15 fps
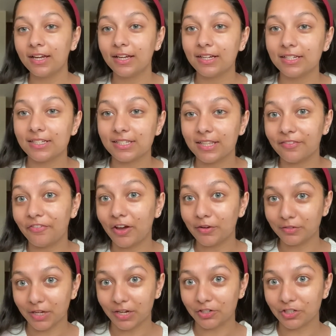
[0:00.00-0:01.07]
is the
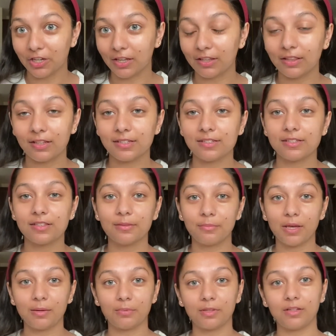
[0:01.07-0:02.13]
foundation. This is the
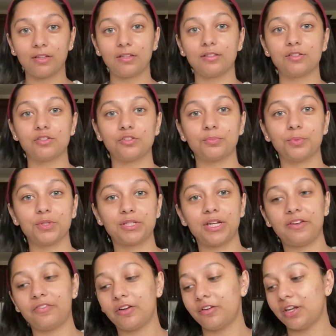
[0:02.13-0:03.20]
Maybelline Superstay
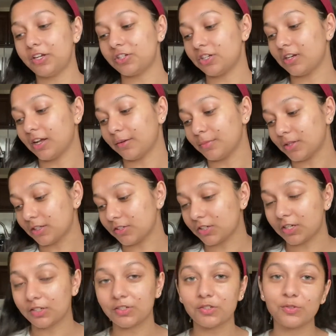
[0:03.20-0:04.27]
foundation. I'm in the
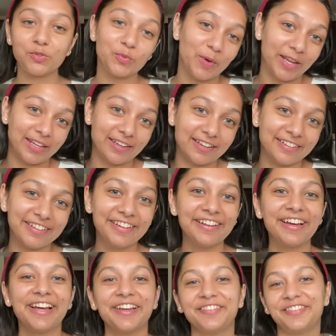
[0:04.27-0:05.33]
shade 220.
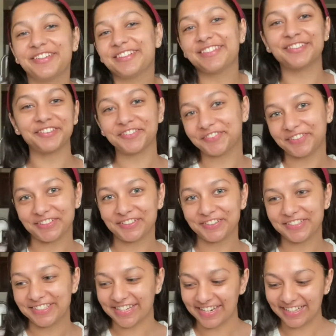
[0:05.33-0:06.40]
I feel so official
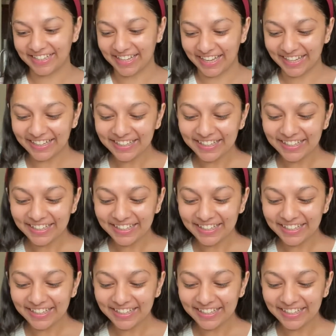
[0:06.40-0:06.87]
saying that.